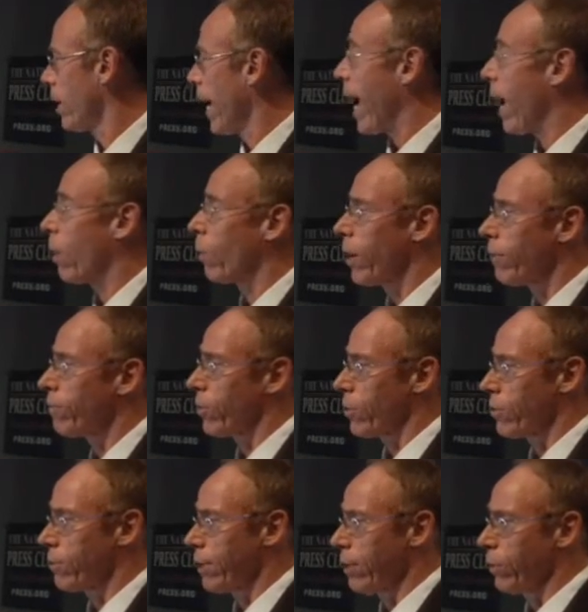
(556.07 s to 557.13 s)
However,
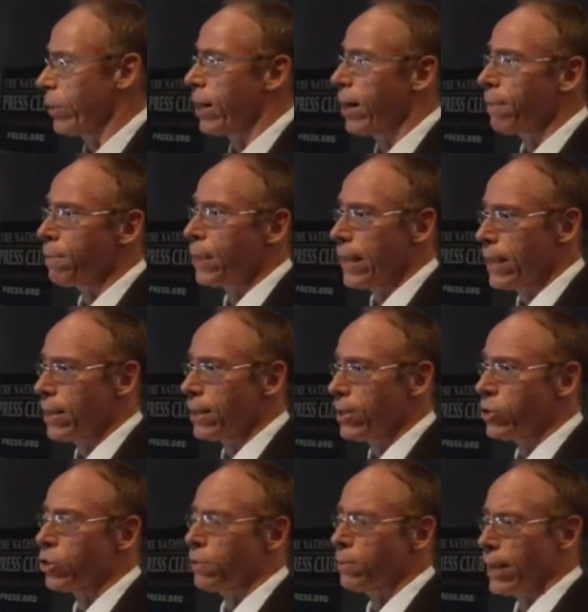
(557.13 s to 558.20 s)
it would upend and
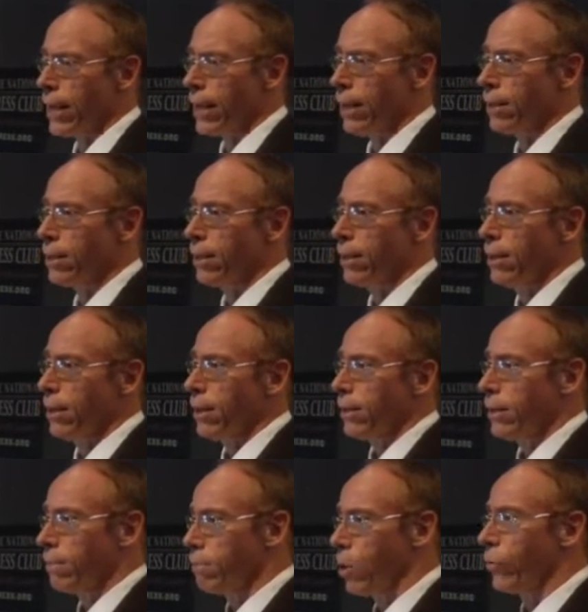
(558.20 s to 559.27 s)
terminate
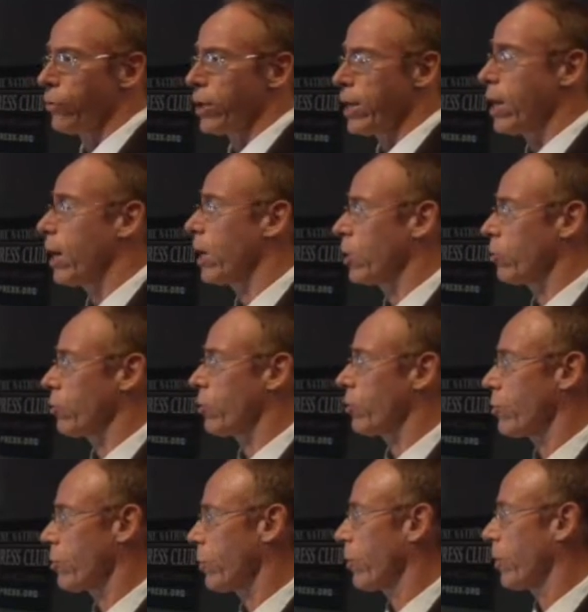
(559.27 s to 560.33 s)
the multi-hundred
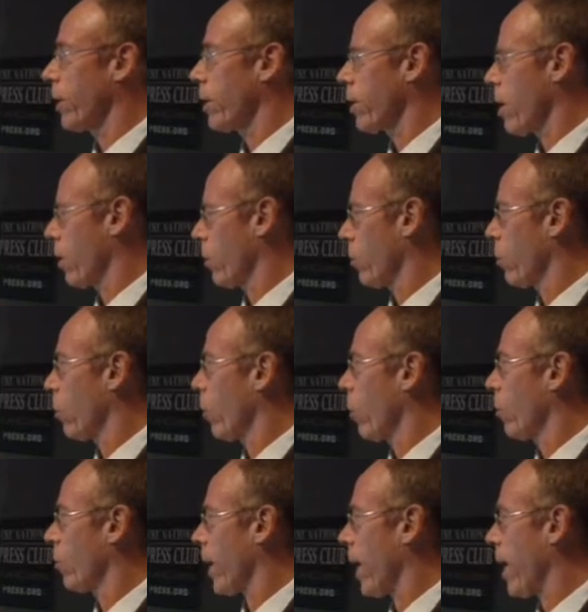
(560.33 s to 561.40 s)
trillion dollar
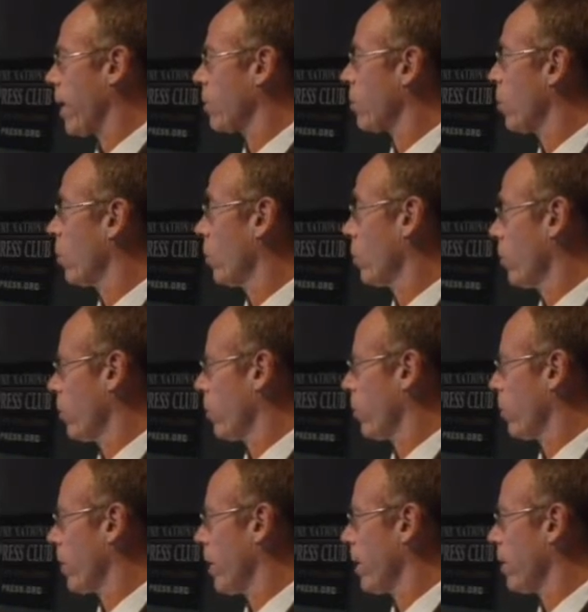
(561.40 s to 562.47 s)
oil, gas, coal, and
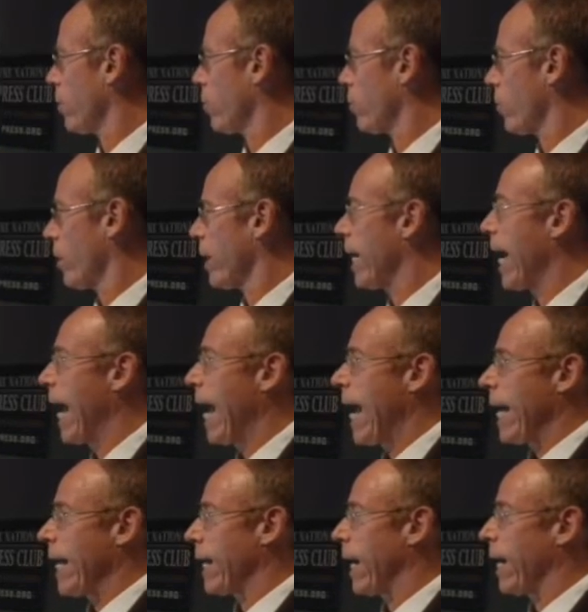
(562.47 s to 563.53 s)
nuclear industry.
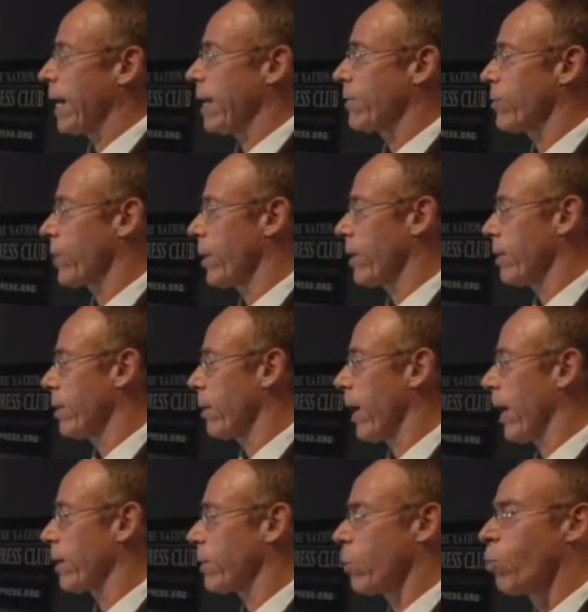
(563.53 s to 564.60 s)
And I said,
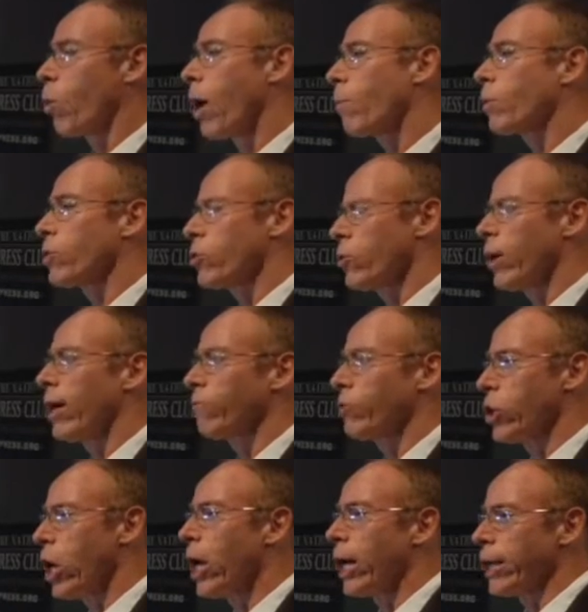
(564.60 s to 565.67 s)
what would you have
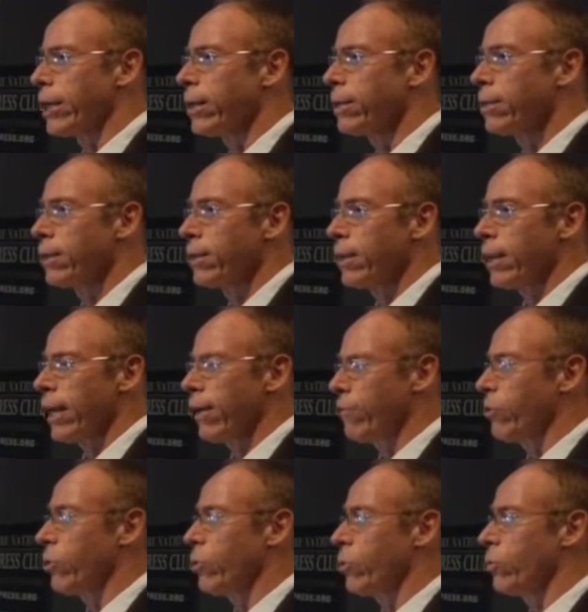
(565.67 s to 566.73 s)
done if
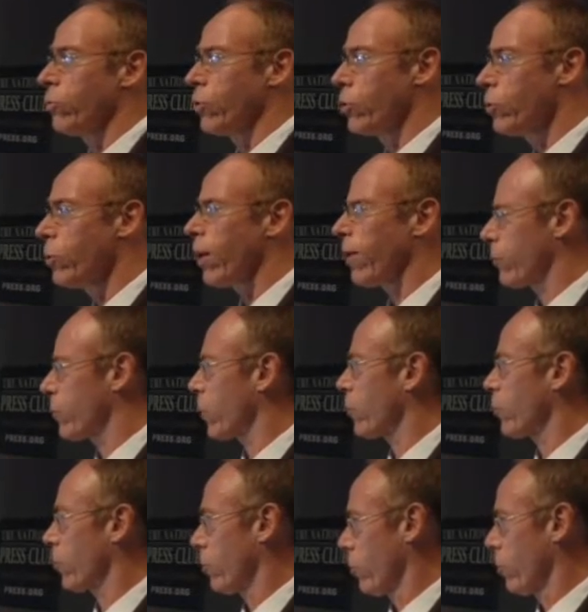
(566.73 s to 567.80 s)
you knew of
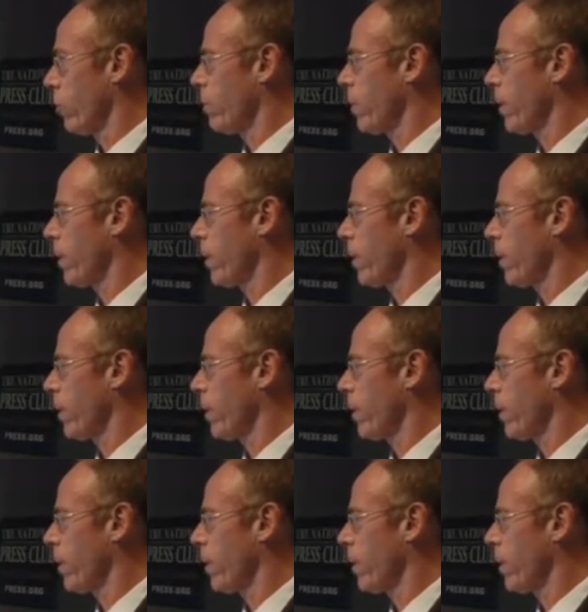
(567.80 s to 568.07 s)
such a group